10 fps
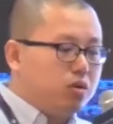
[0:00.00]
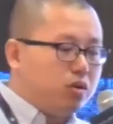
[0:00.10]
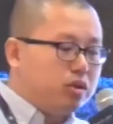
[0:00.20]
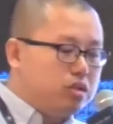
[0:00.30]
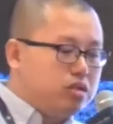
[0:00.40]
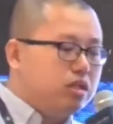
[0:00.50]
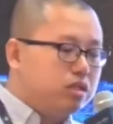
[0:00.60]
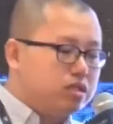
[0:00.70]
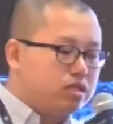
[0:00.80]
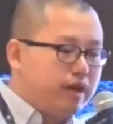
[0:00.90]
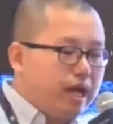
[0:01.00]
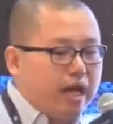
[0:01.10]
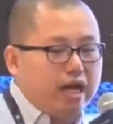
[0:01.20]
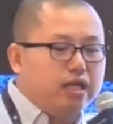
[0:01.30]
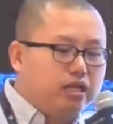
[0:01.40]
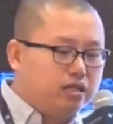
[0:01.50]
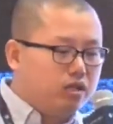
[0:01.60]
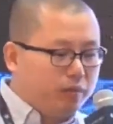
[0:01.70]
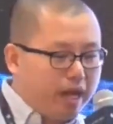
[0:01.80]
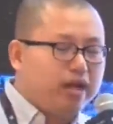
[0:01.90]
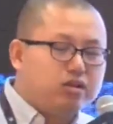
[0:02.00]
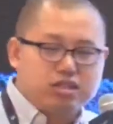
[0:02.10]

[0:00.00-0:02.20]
slow cycles. The business is